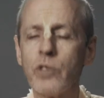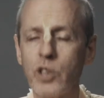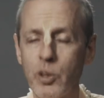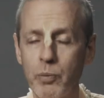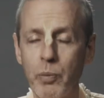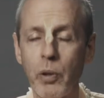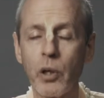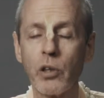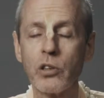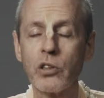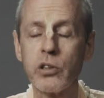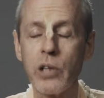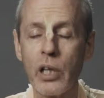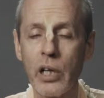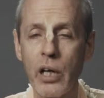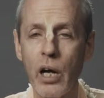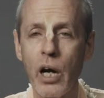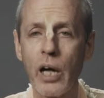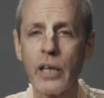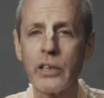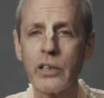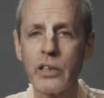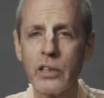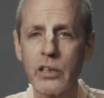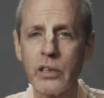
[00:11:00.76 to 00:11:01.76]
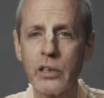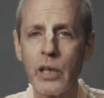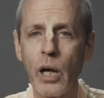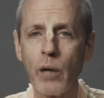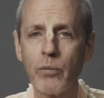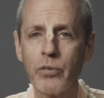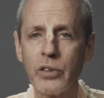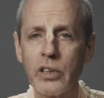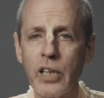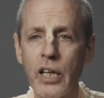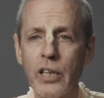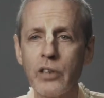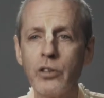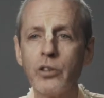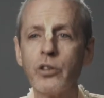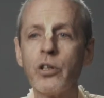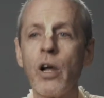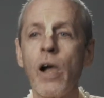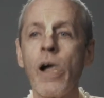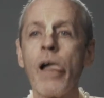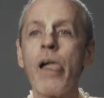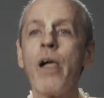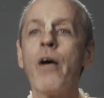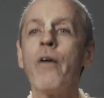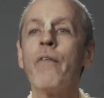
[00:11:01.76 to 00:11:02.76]
spiritually conscious
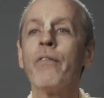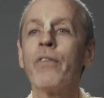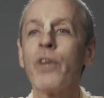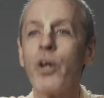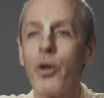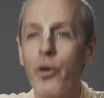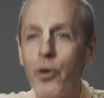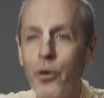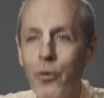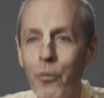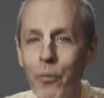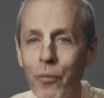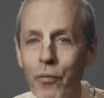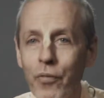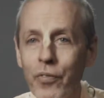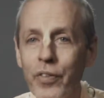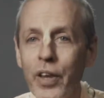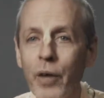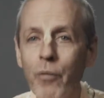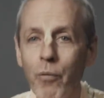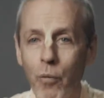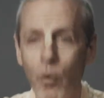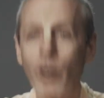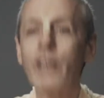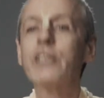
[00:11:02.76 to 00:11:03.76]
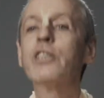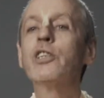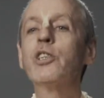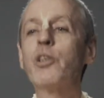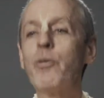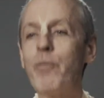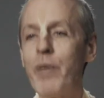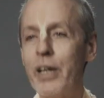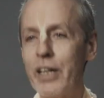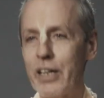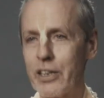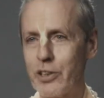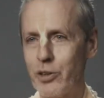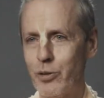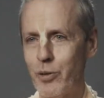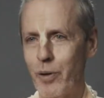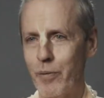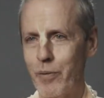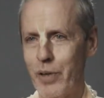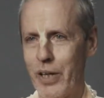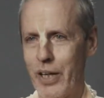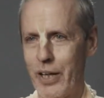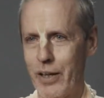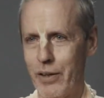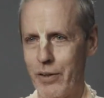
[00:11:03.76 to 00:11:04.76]
substance that wants to be
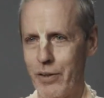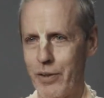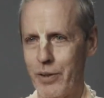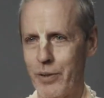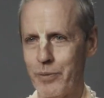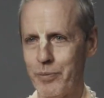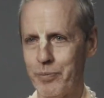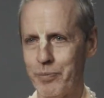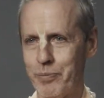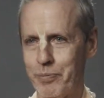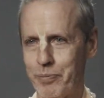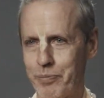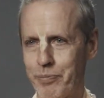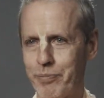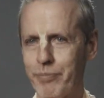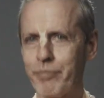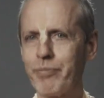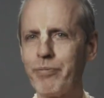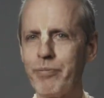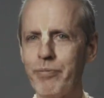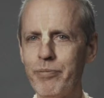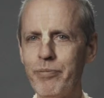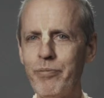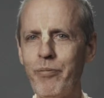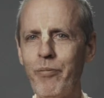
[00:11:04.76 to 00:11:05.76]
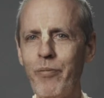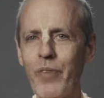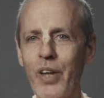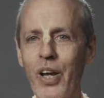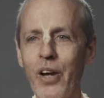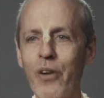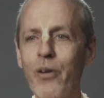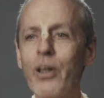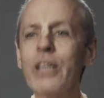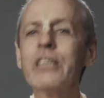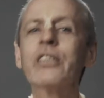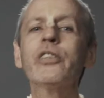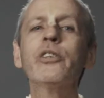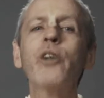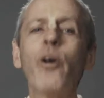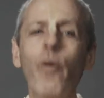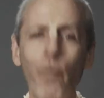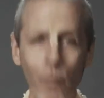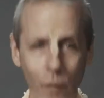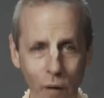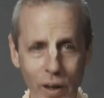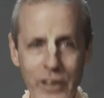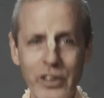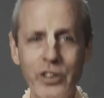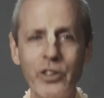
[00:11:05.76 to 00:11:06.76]
distributed. Krishna
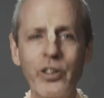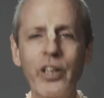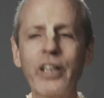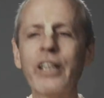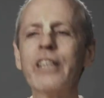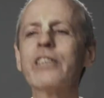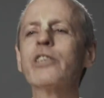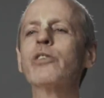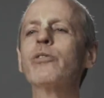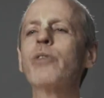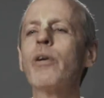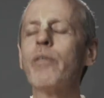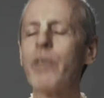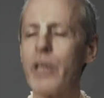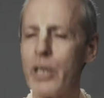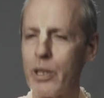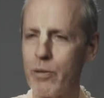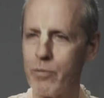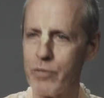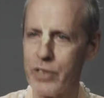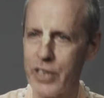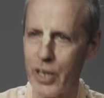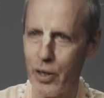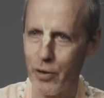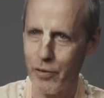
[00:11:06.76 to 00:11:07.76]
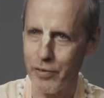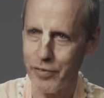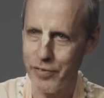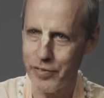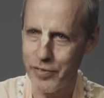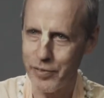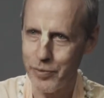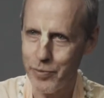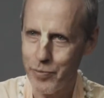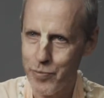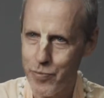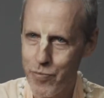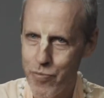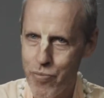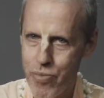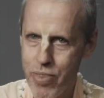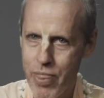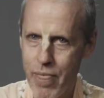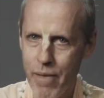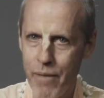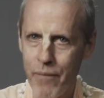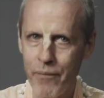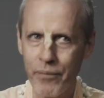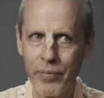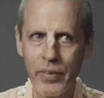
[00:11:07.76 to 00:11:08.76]
wants to distribute himself.
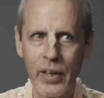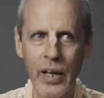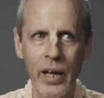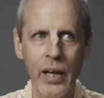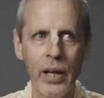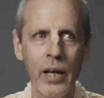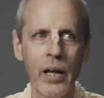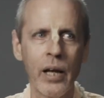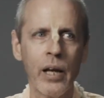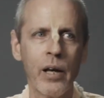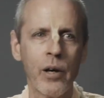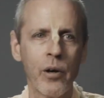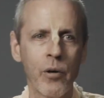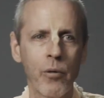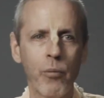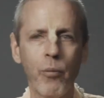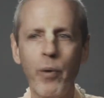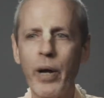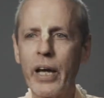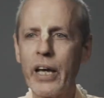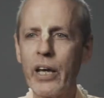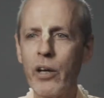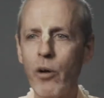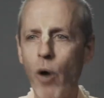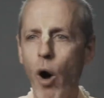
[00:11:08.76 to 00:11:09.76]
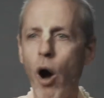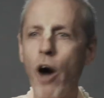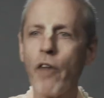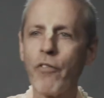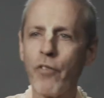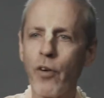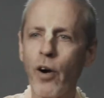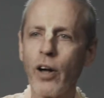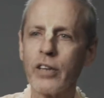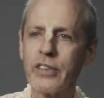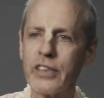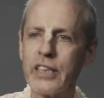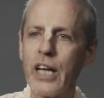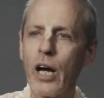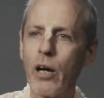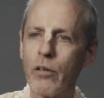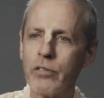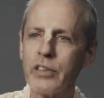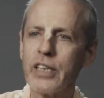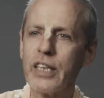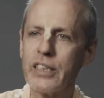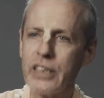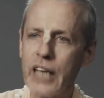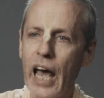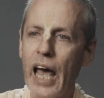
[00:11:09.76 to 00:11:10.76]
We can offer
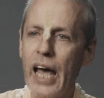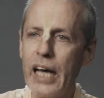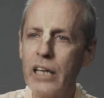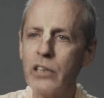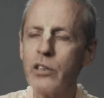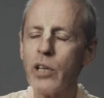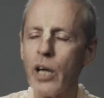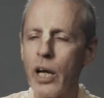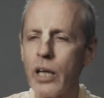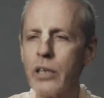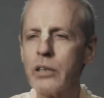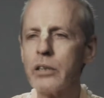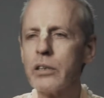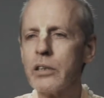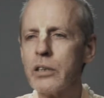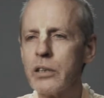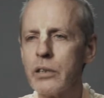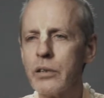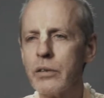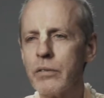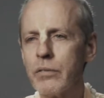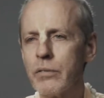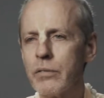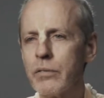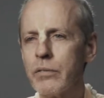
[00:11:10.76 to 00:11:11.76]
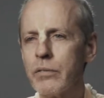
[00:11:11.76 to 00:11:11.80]
ourselves as agents.